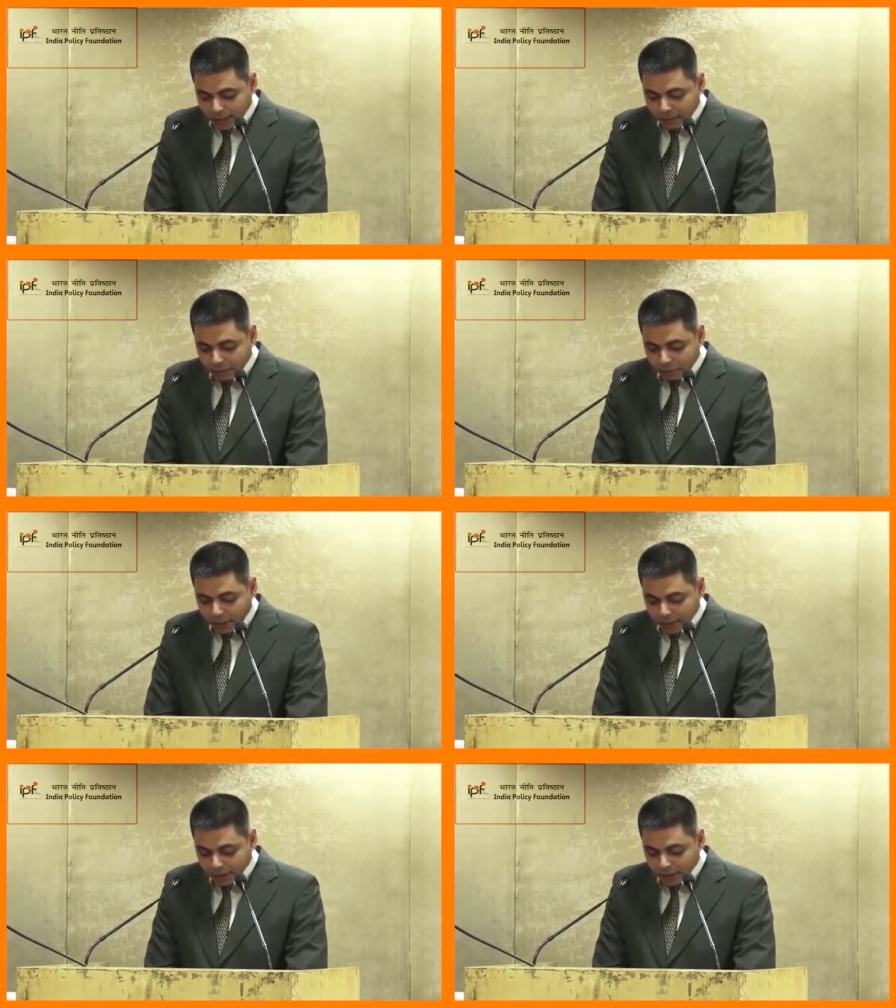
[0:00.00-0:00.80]
Does the
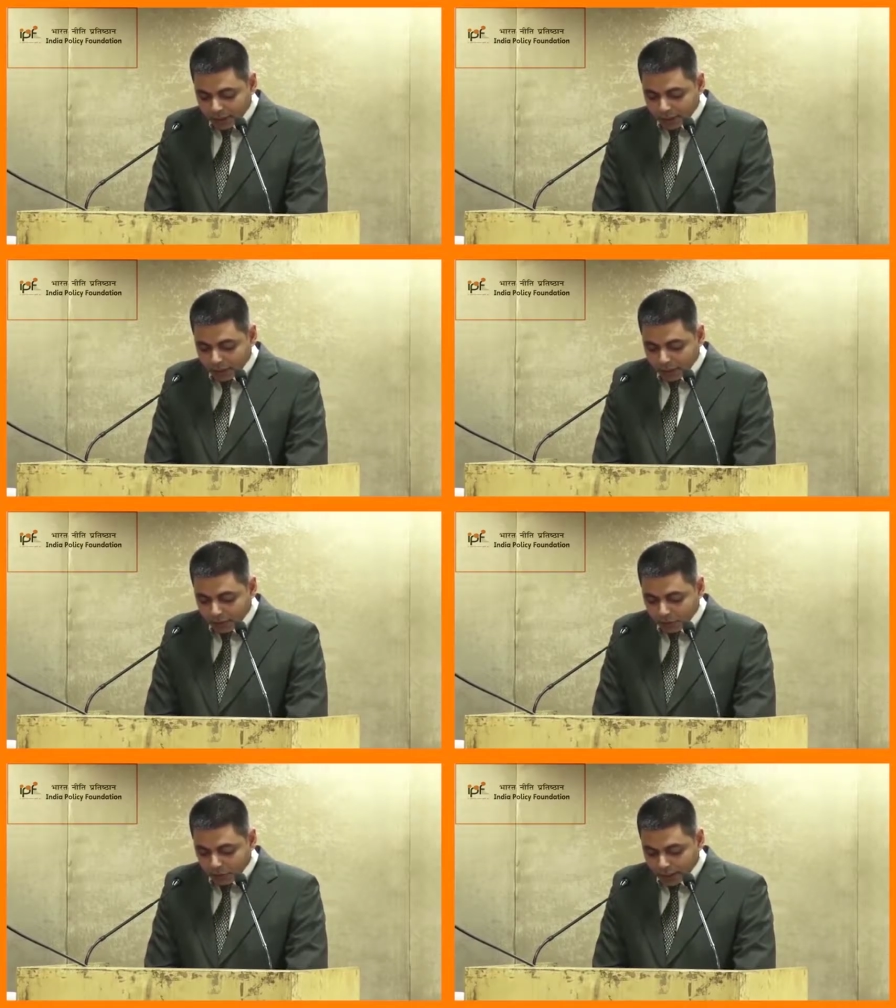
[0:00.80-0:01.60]
Pakistani
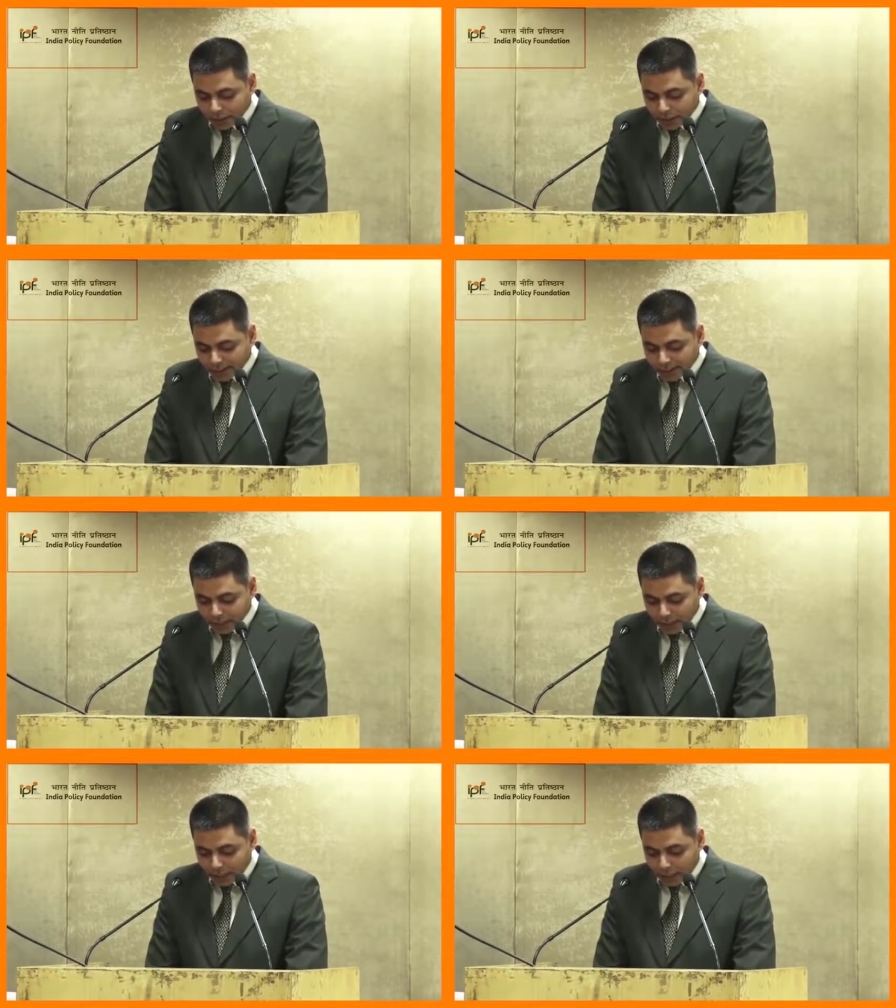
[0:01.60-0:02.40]
ruling class
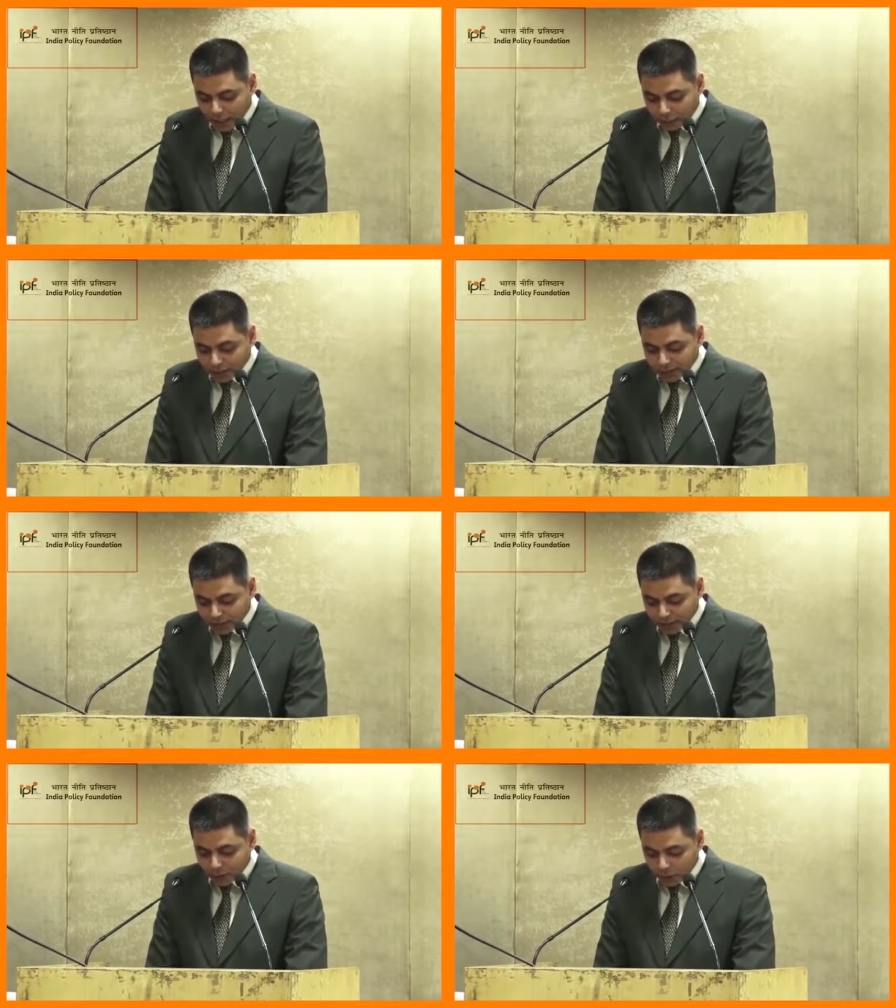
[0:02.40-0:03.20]
still harbor
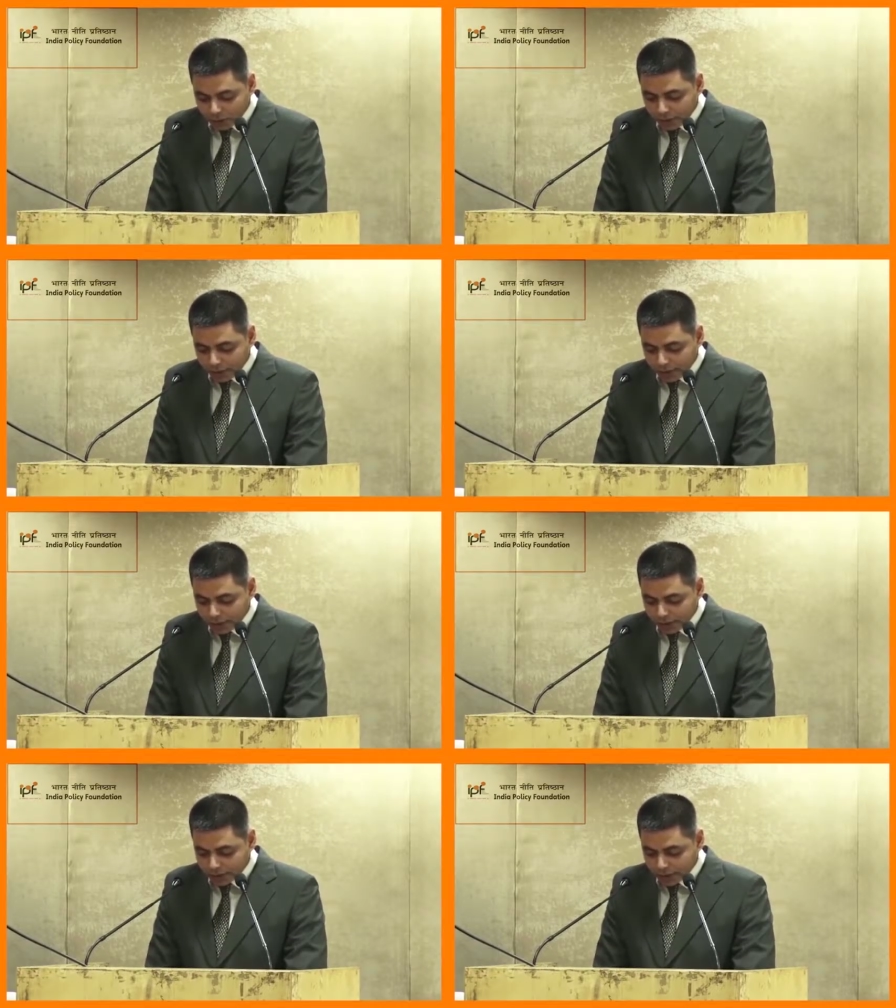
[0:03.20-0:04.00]
such
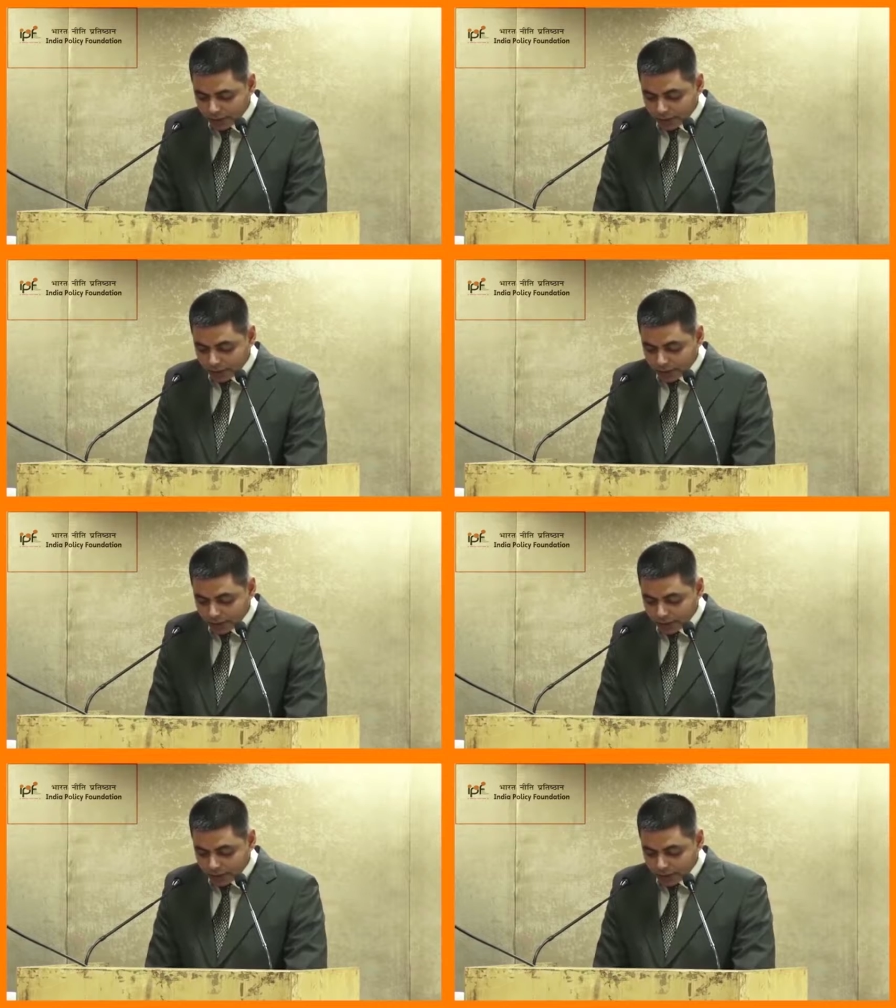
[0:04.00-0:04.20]
hostilities